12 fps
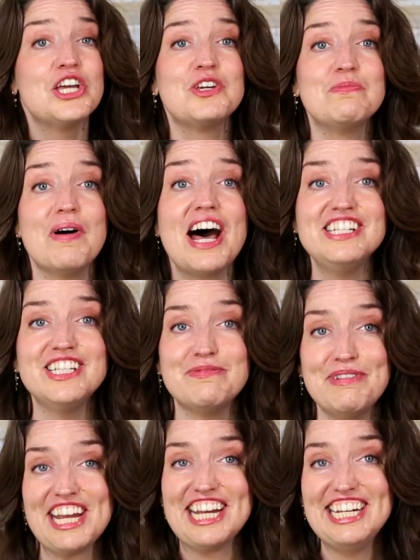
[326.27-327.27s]
"You must
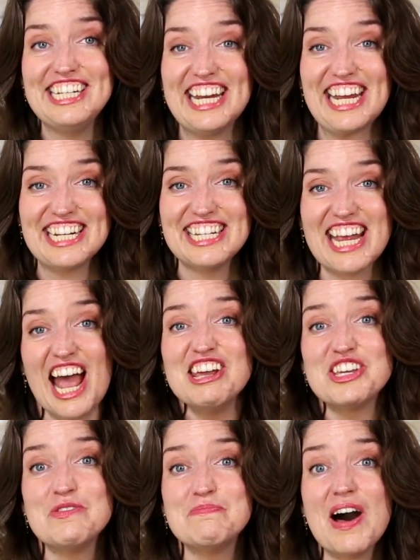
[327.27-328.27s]
be neat,
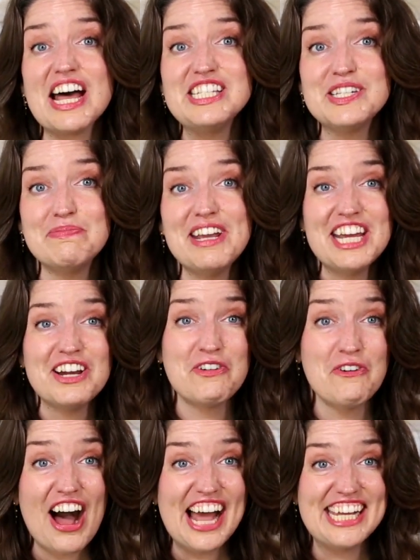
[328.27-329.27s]
you must be
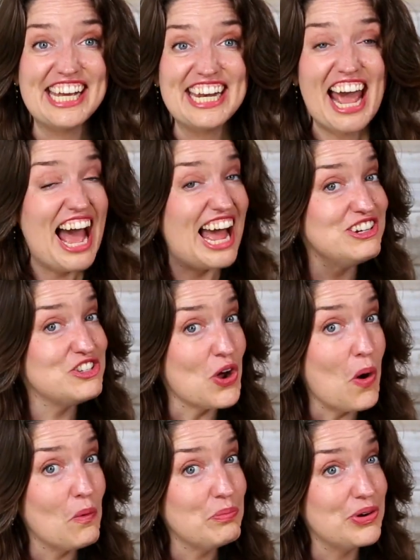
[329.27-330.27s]
quiet, and
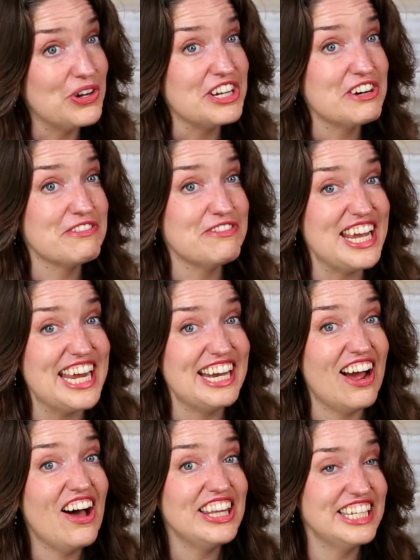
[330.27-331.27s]
don't put your
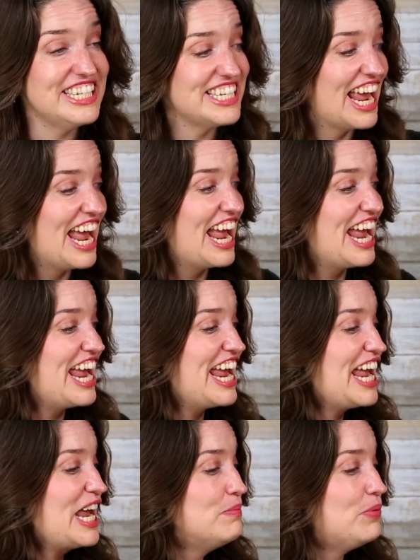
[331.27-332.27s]
feet on the
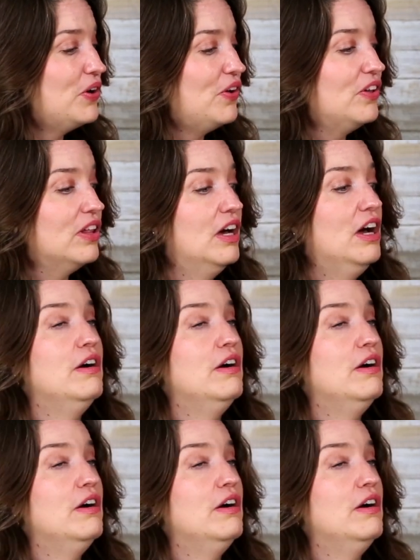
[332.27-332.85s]
table."